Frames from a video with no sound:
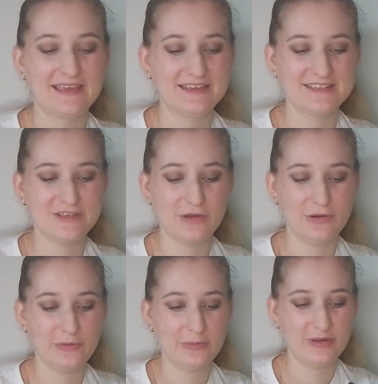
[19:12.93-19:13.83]

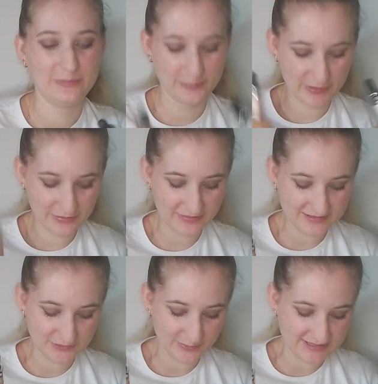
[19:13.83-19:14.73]
So both of these
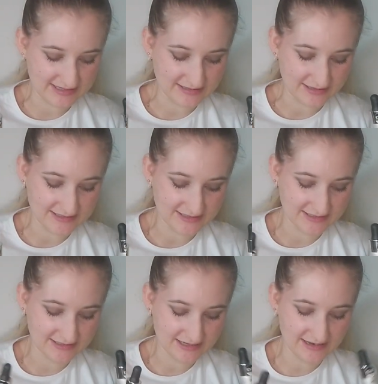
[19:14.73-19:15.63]
will be
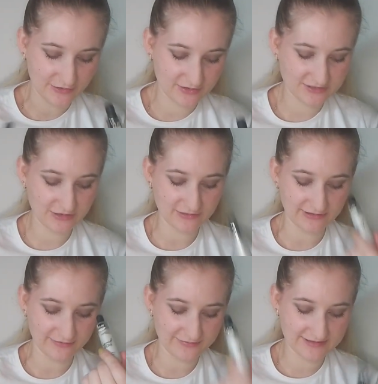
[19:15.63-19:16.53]
decluttered. I got a total
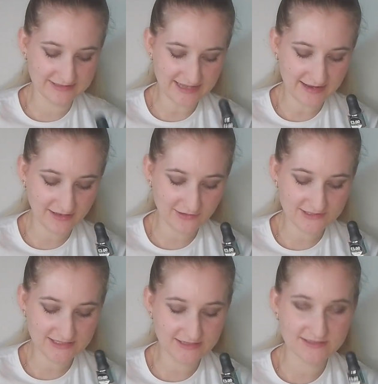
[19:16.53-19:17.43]
of 10
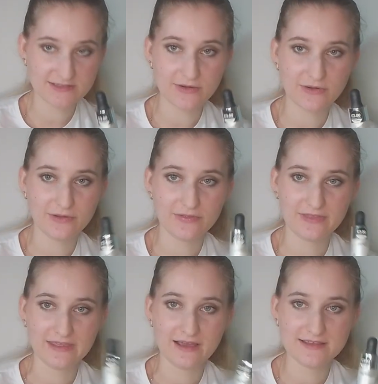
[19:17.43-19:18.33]
uses on
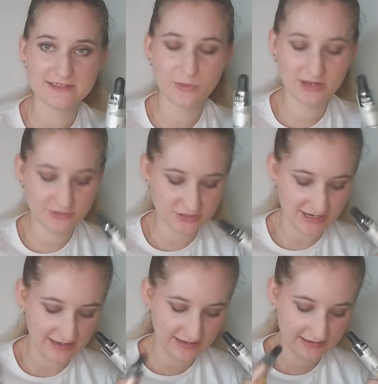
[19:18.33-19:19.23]
the Ice Queen
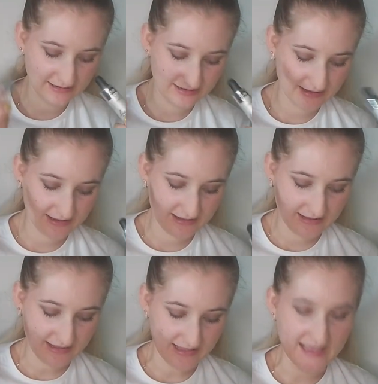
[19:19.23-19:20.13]
shade
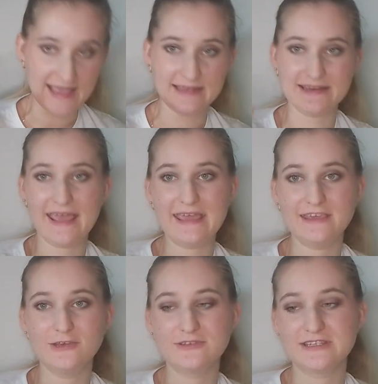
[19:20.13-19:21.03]
and 8
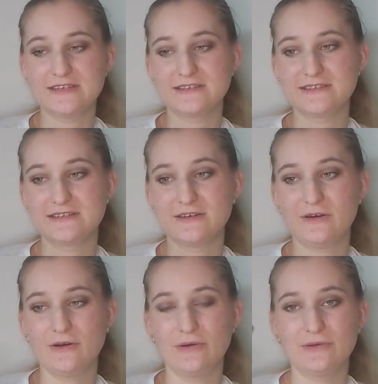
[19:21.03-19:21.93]
uses
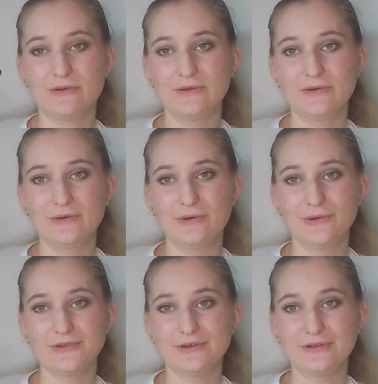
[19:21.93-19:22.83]
on
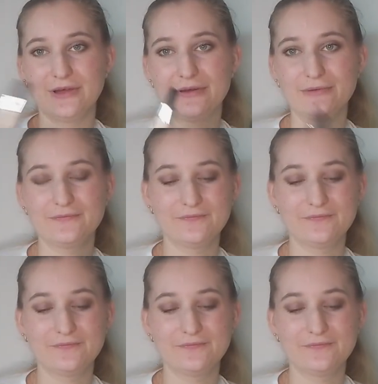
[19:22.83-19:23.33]
Golden Glow.